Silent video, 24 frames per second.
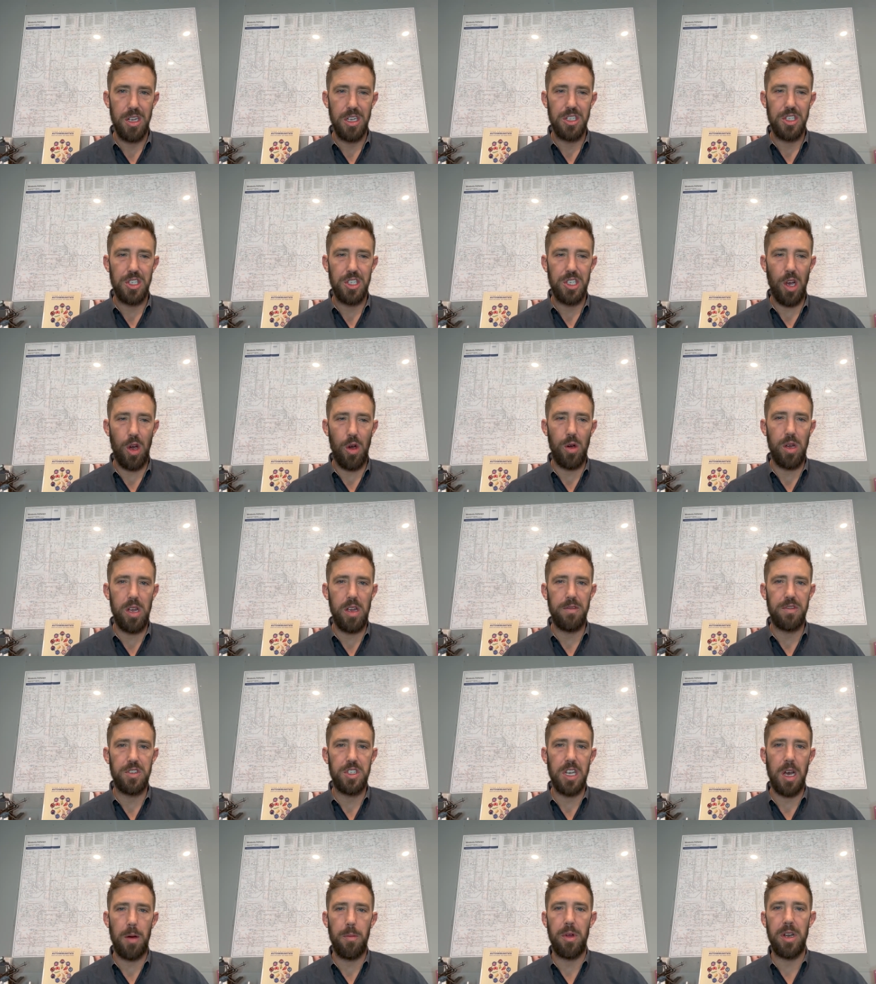So if
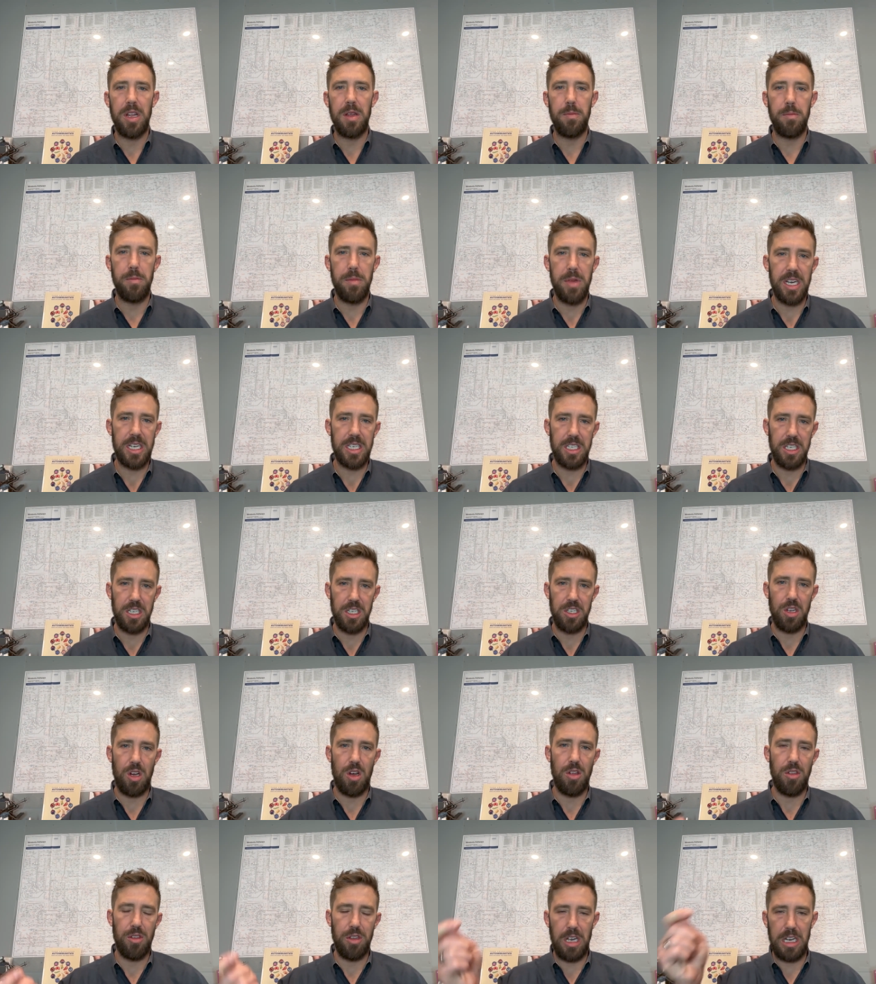somebody mixes
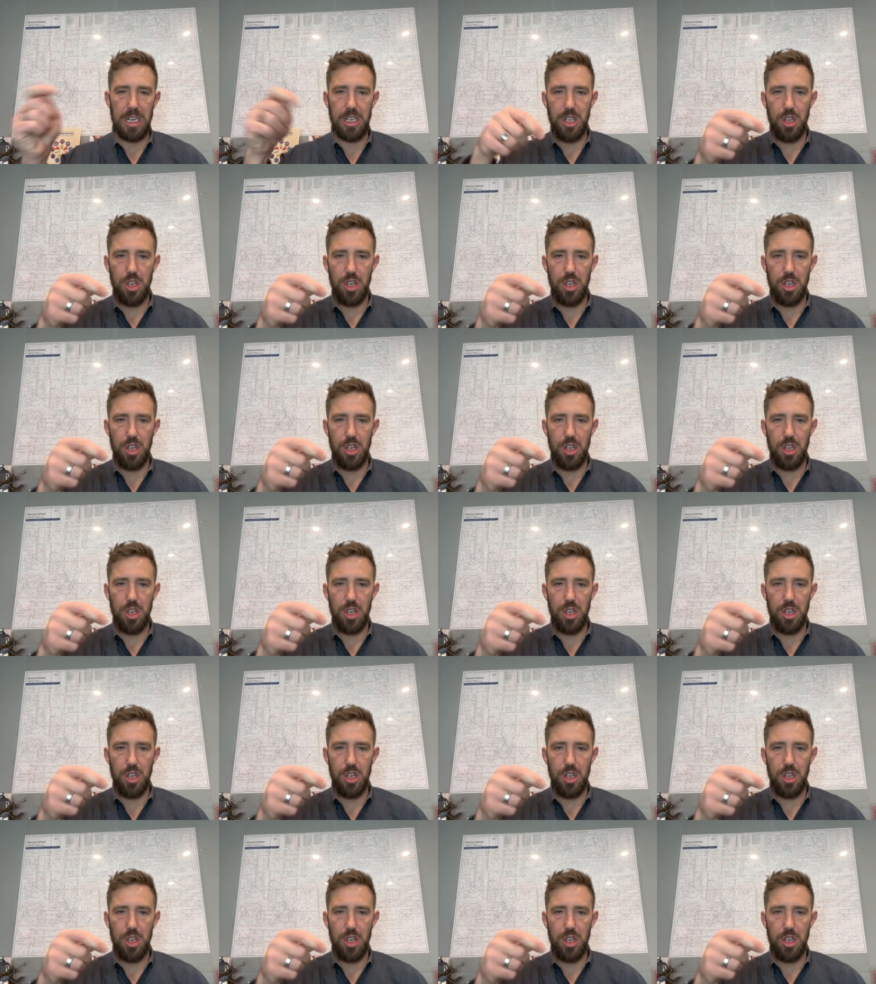all like